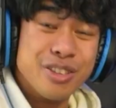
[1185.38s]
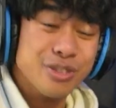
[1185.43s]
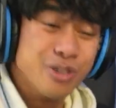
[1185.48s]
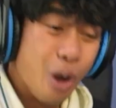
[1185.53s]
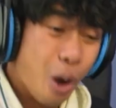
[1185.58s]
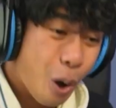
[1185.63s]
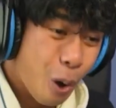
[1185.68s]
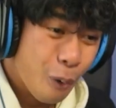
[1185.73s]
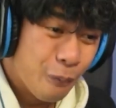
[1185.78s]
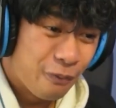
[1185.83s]

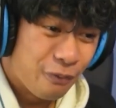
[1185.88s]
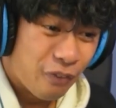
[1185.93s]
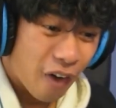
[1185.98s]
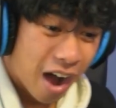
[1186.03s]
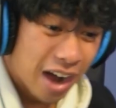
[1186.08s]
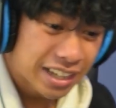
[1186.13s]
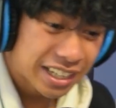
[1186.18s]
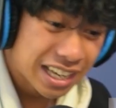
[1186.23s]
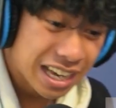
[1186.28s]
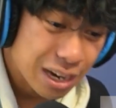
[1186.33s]
No
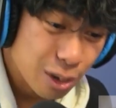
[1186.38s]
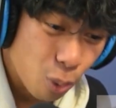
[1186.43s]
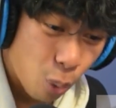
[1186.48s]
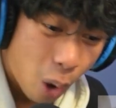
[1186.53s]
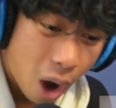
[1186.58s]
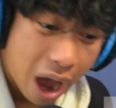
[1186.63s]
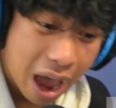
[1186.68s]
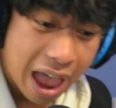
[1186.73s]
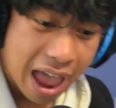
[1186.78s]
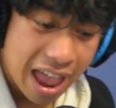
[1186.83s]
fucking
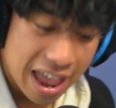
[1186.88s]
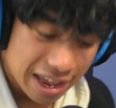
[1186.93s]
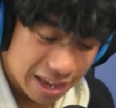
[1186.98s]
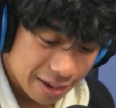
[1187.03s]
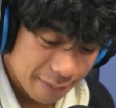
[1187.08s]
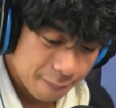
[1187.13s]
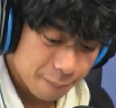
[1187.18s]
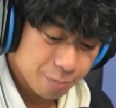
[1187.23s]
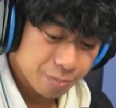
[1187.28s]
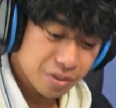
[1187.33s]

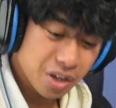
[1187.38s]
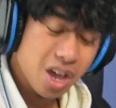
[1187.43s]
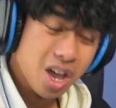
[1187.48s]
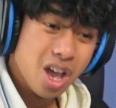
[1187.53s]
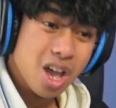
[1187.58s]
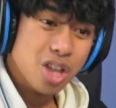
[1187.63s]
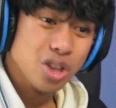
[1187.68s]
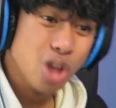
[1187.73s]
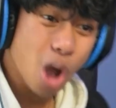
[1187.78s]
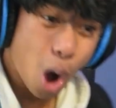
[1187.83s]
way!
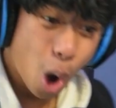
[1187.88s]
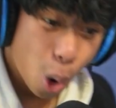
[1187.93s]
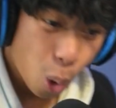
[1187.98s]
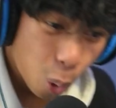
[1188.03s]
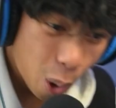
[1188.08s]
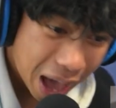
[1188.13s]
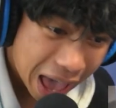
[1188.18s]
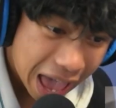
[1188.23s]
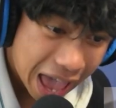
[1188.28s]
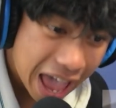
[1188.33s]

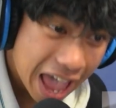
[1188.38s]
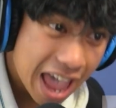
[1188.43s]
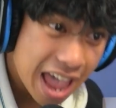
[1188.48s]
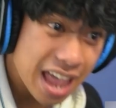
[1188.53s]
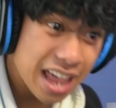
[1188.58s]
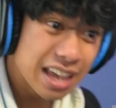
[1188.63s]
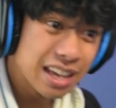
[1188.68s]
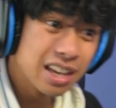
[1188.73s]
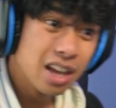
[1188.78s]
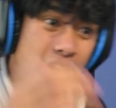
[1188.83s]
No
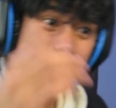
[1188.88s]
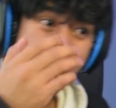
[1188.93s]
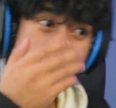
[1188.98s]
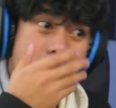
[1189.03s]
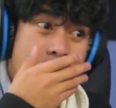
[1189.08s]
way!